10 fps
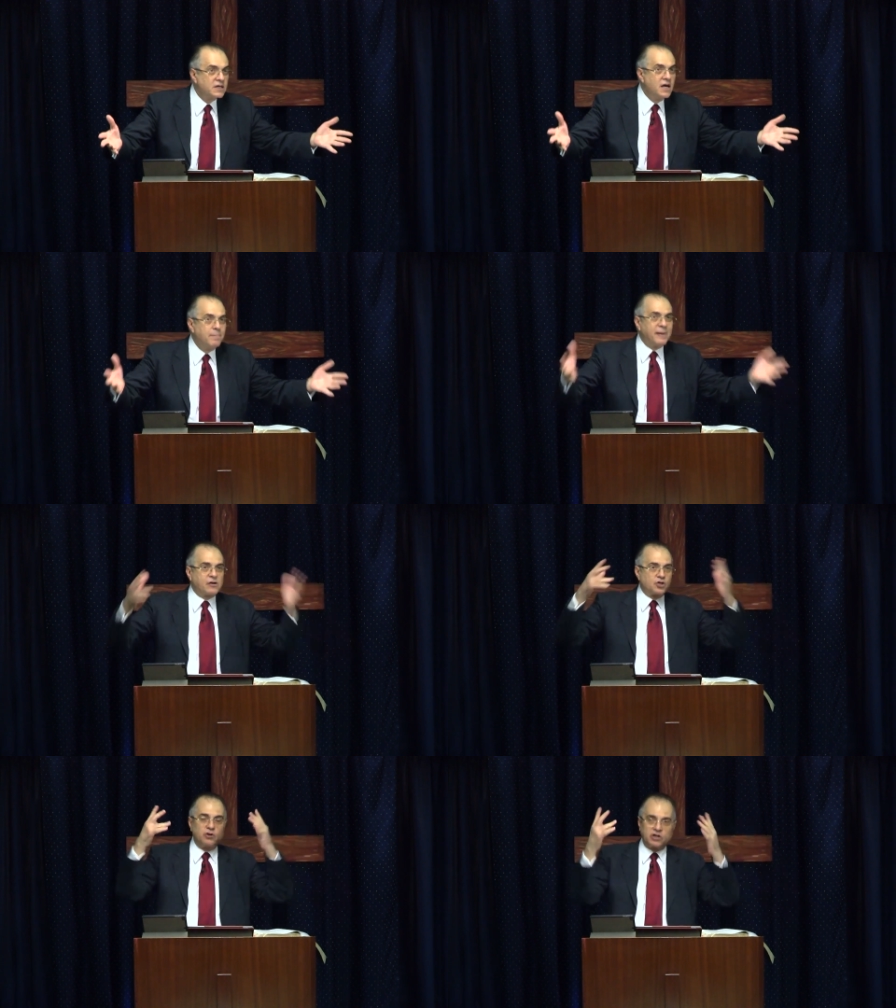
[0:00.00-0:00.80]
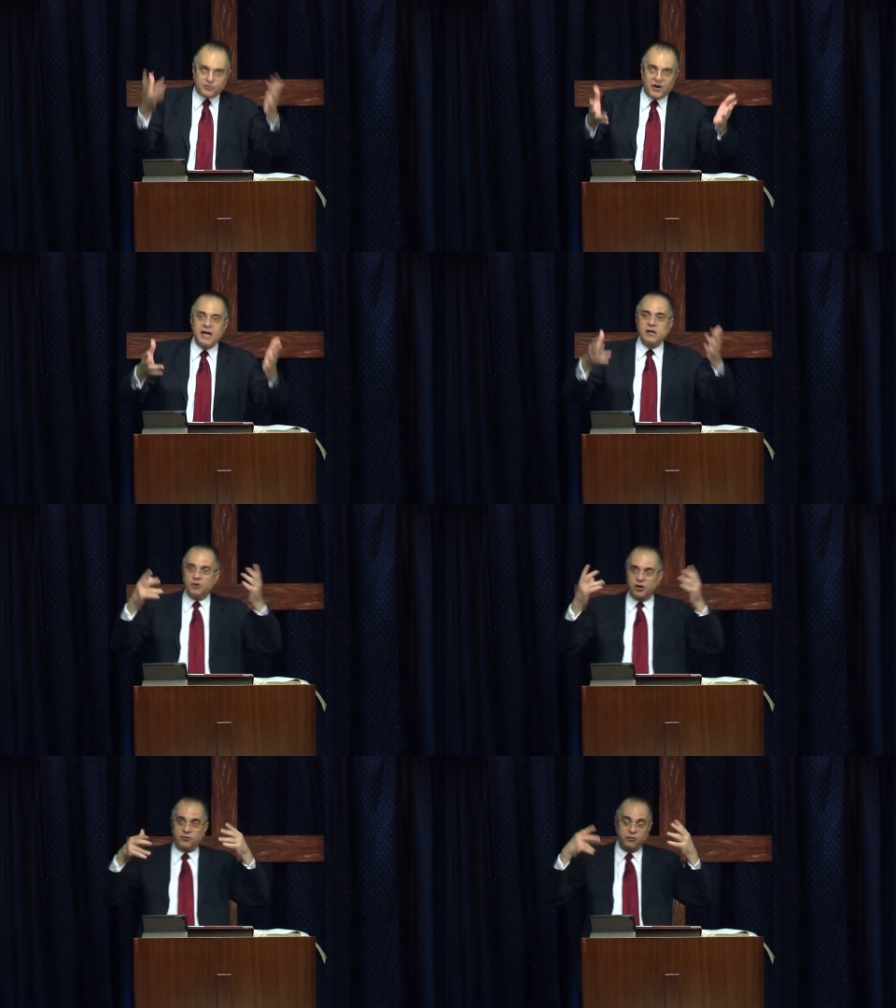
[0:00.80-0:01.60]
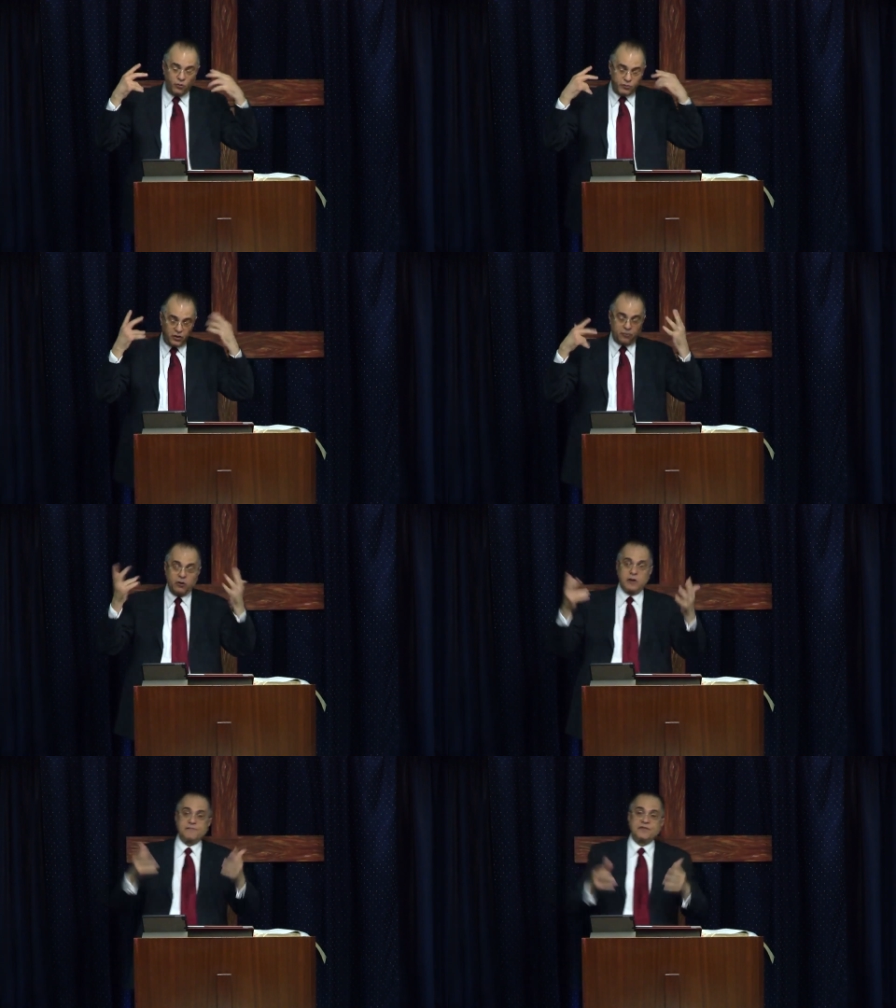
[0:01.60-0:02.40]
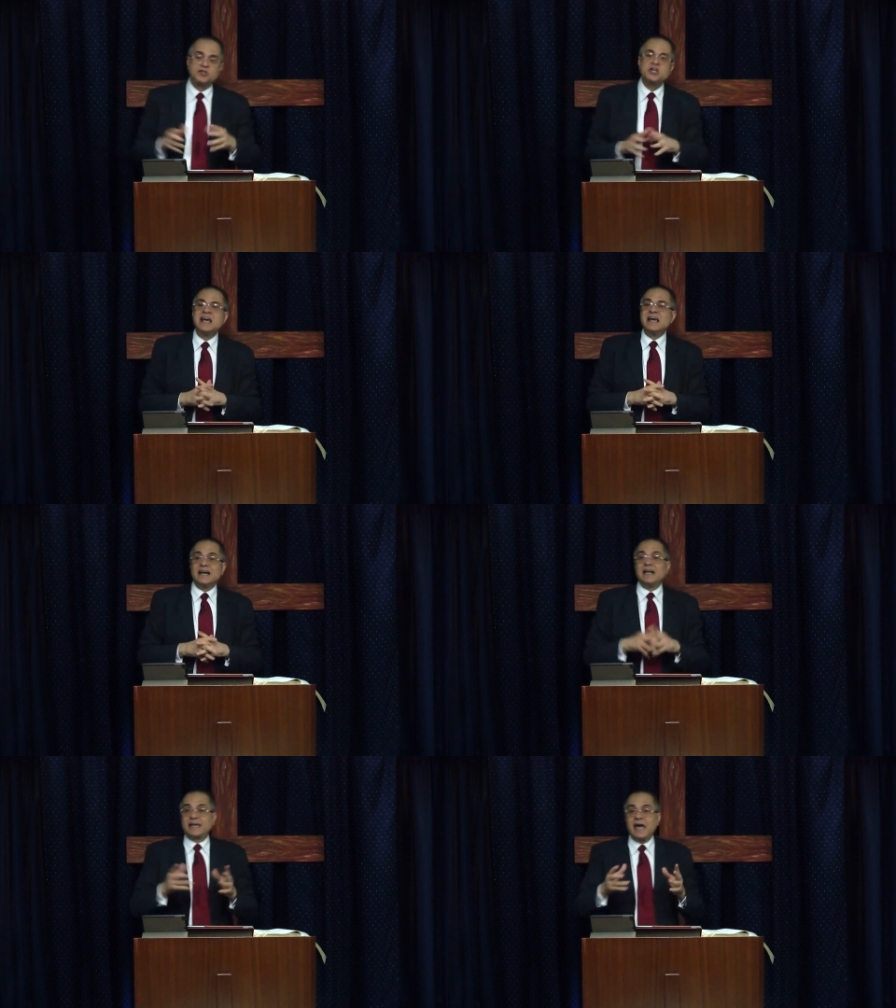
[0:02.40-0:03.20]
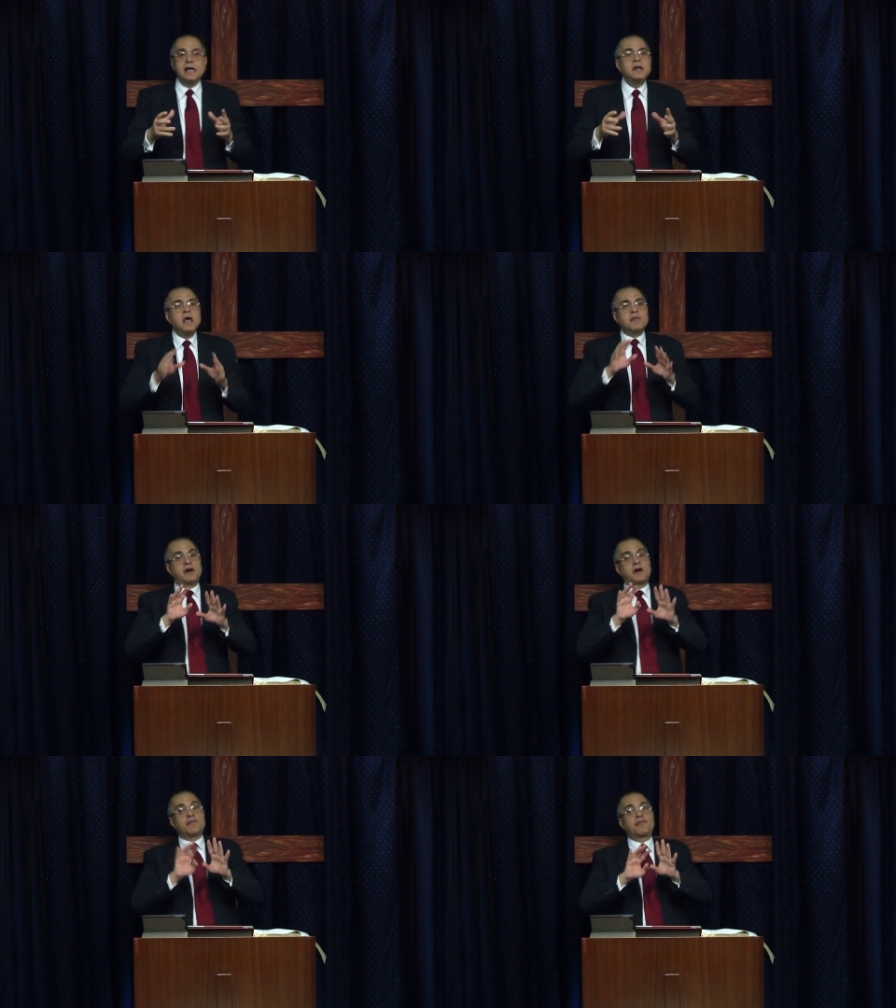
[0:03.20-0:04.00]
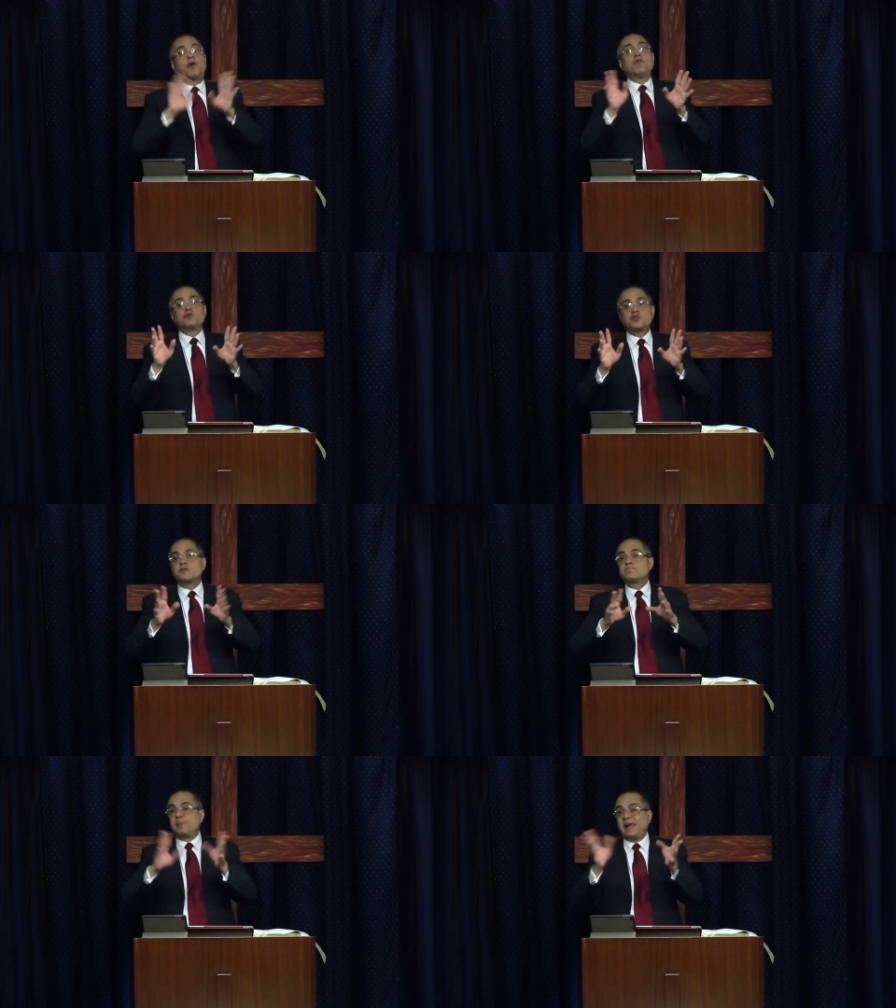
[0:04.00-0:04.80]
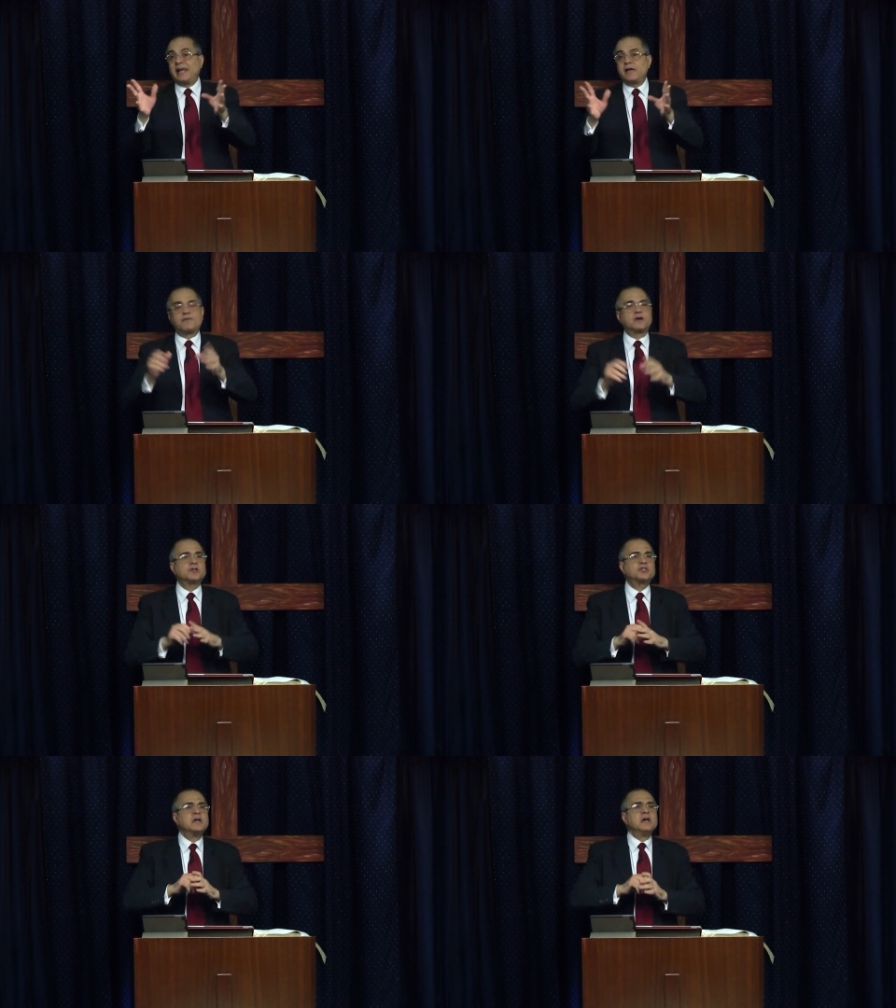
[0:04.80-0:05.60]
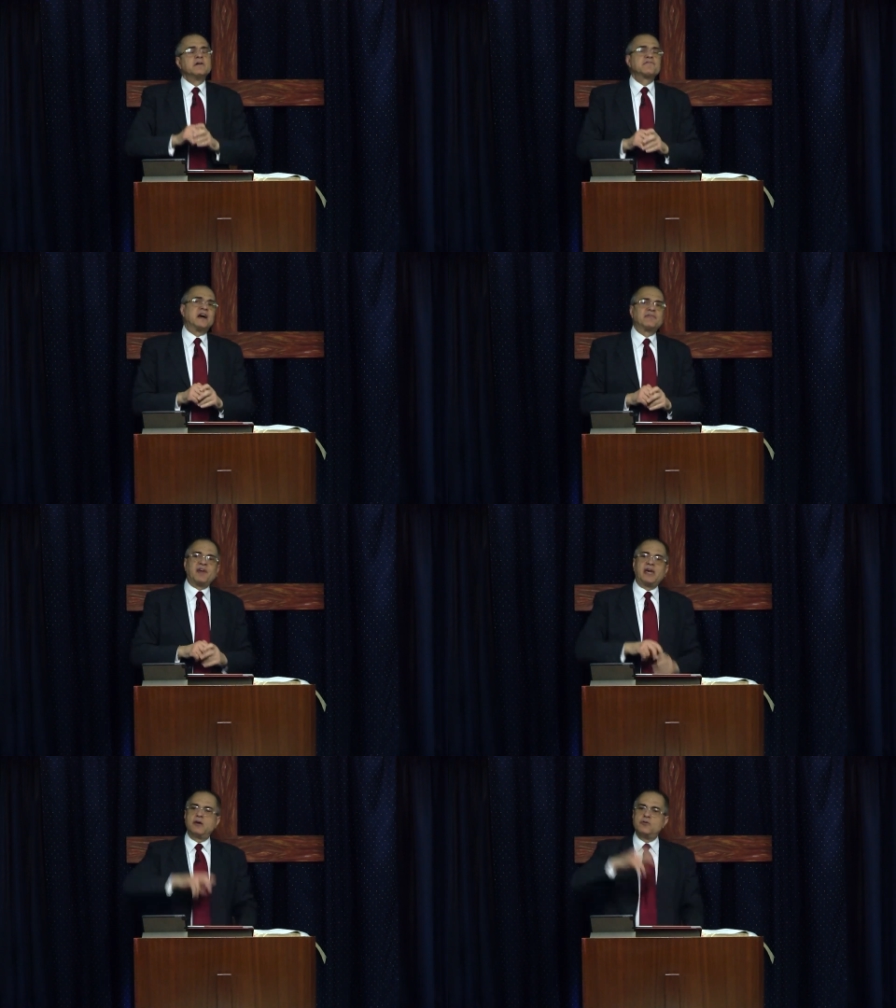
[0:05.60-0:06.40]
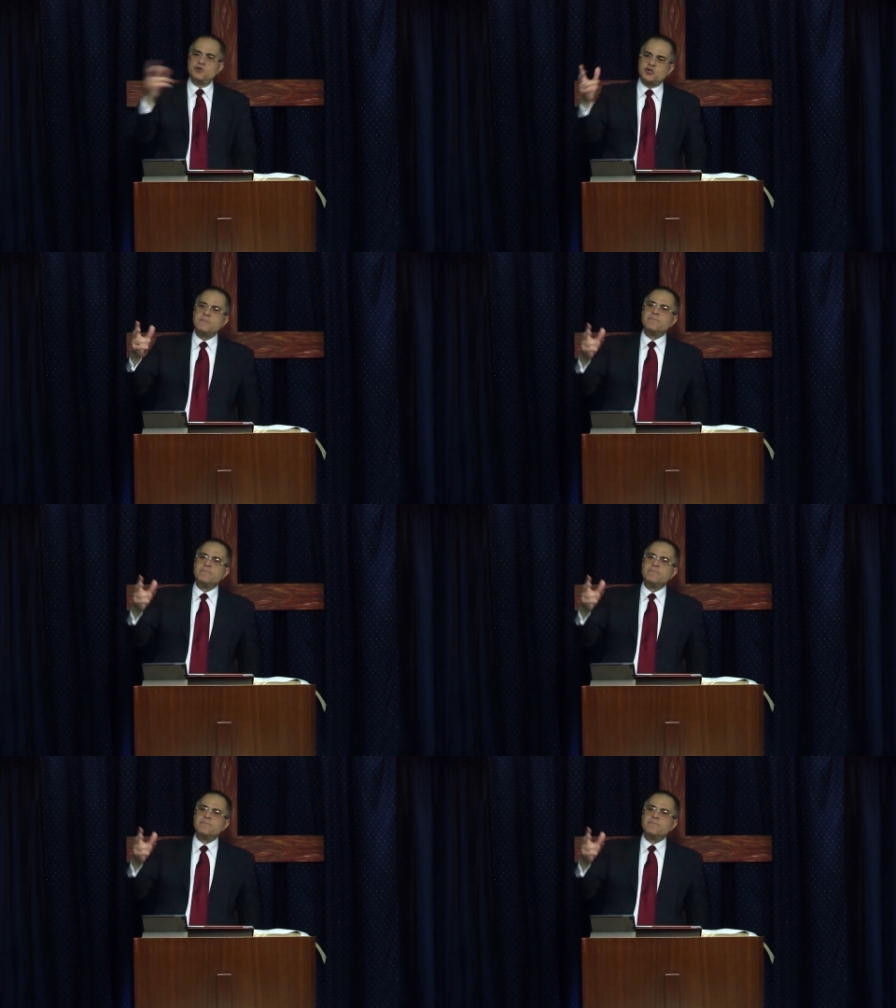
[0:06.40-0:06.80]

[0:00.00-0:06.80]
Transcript: because you're trying with your, with your own efforts. And again, there are those believers that they use